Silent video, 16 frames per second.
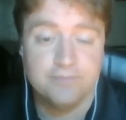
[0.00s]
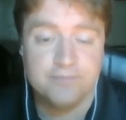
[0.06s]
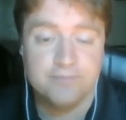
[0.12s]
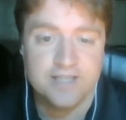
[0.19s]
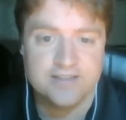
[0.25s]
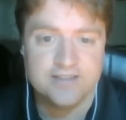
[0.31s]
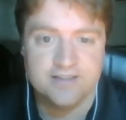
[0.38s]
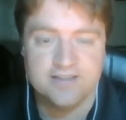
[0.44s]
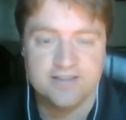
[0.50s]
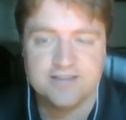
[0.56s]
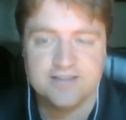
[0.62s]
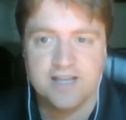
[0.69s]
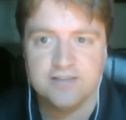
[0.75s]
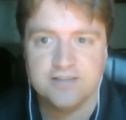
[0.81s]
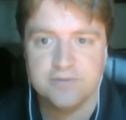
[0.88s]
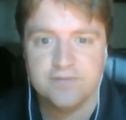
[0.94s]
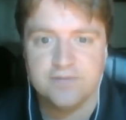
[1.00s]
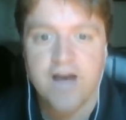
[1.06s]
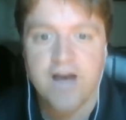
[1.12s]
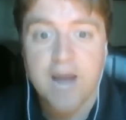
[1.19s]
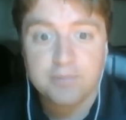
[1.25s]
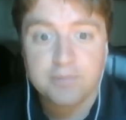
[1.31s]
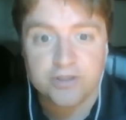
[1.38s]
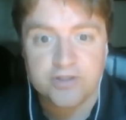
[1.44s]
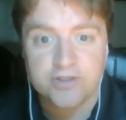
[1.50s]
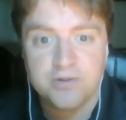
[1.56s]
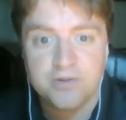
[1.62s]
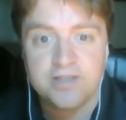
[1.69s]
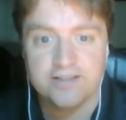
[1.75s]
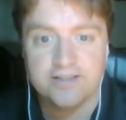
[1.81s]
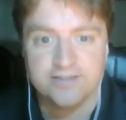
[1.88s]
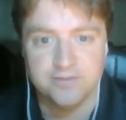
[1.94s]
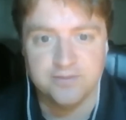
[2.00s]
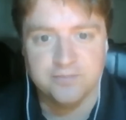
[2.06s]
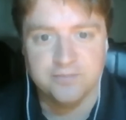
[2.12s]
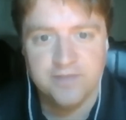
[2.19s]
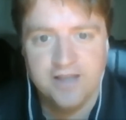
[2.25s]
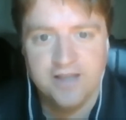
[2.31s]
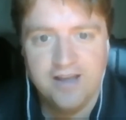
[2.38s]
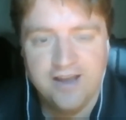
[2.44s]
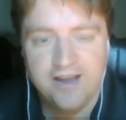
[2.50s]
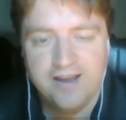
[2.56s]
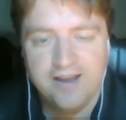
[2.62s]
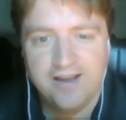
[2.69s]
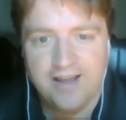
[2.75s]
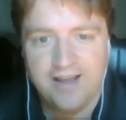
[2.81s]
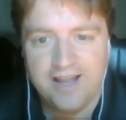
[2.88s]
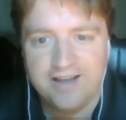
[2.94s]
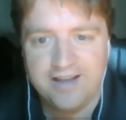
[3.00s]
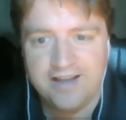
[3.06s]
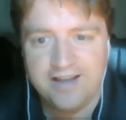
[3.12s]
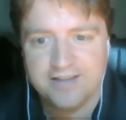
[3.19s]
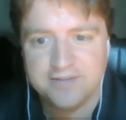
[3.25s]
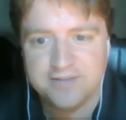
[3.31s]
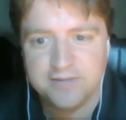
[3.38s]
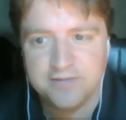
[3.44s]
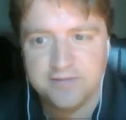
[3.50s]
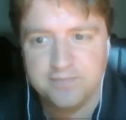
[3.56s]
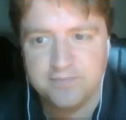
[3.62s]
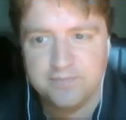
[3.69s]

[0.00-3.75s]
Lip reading: plays into this, a sort of opportunism, a sort of,